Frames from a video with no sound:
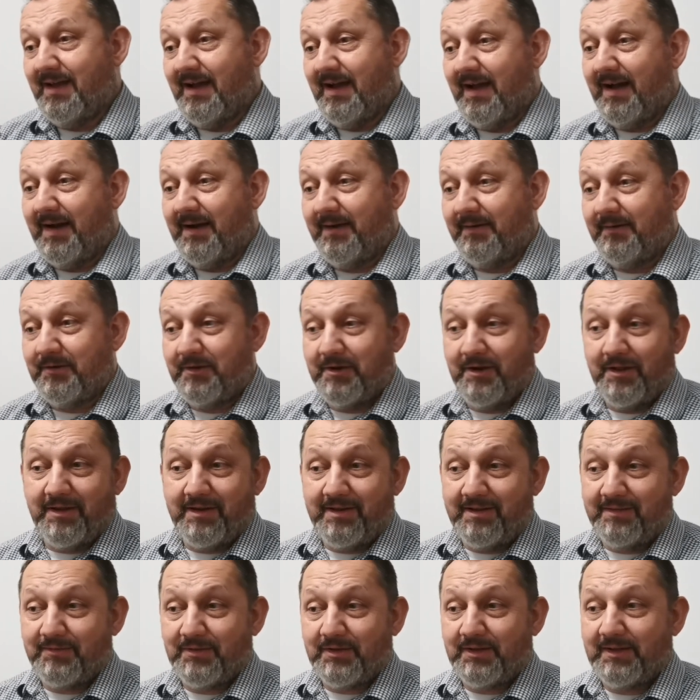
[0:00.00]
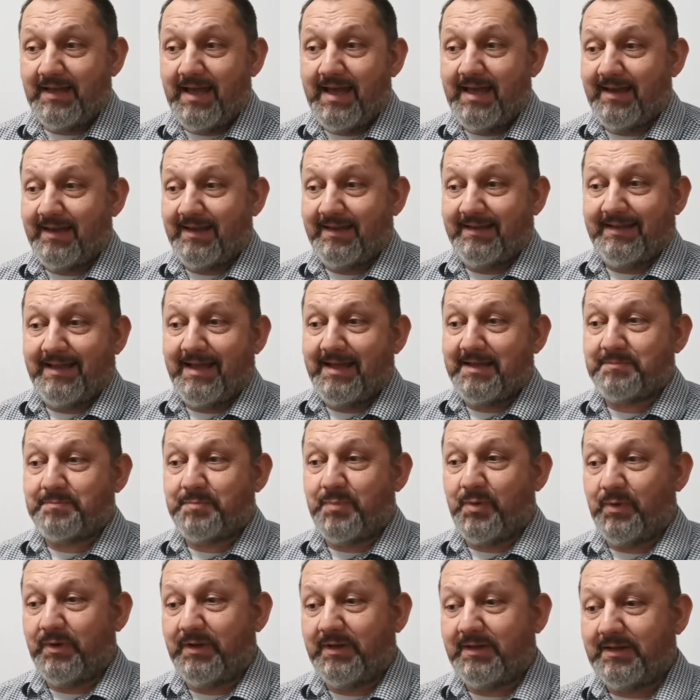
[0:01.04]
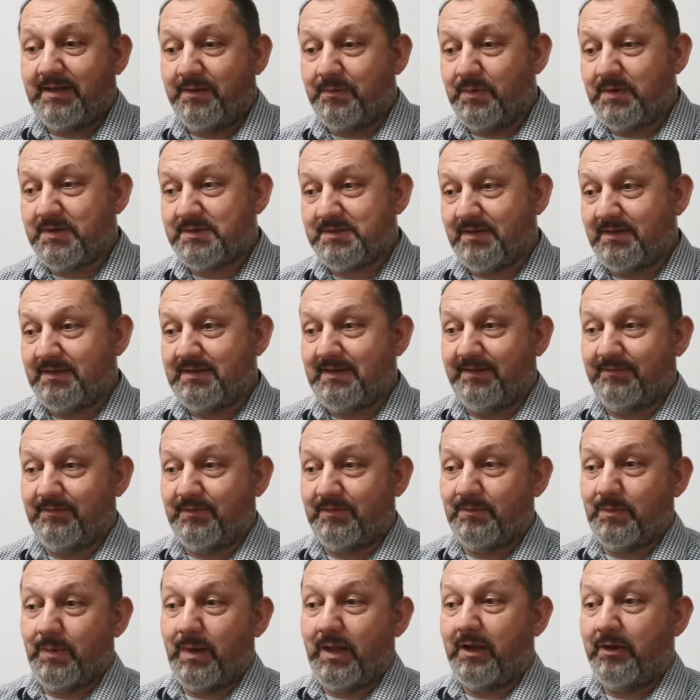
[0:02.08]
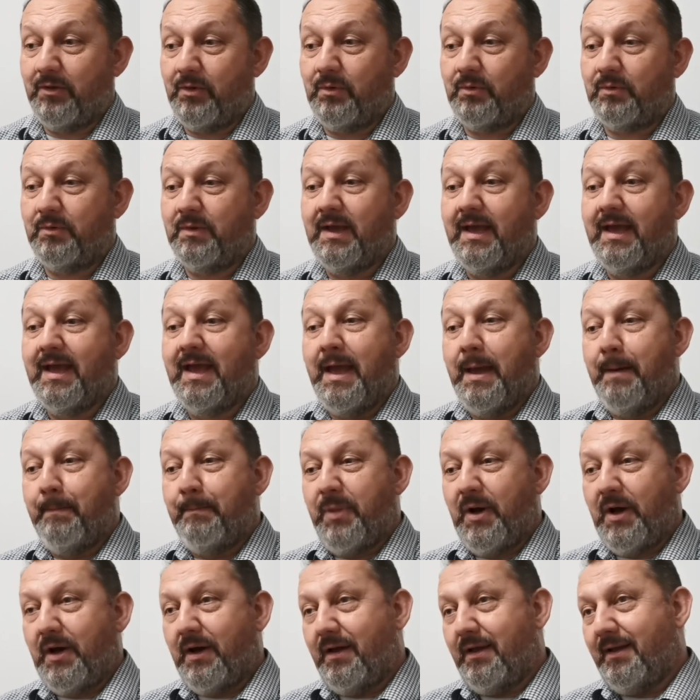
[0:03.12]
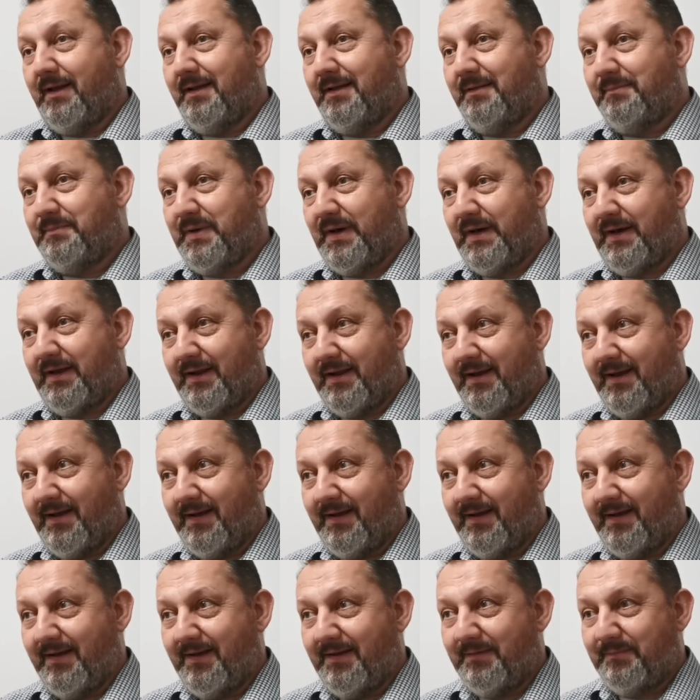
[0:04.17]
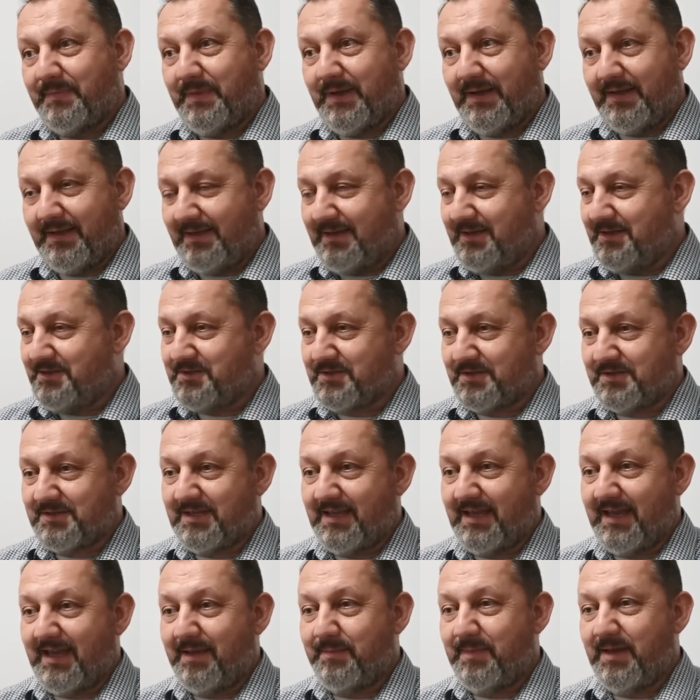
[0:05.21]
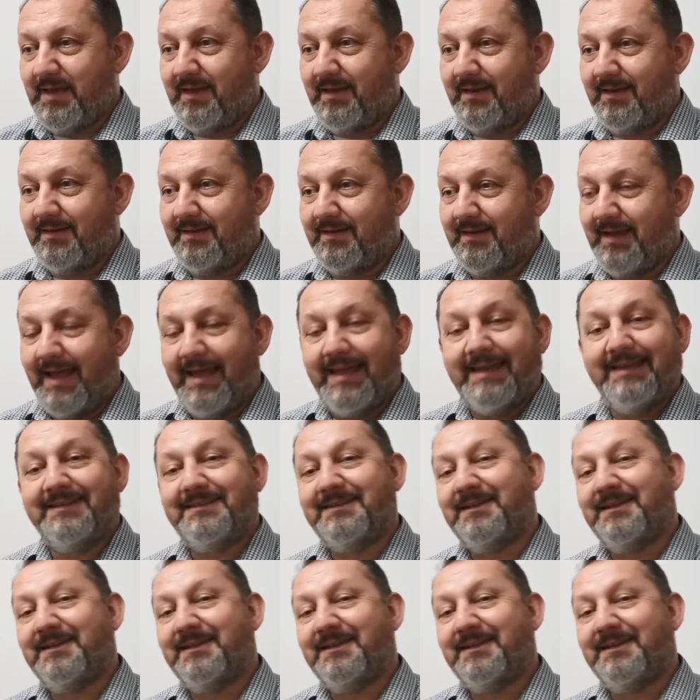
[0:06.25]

or not even that at that point. He wasn't even well known, but He just came in, and He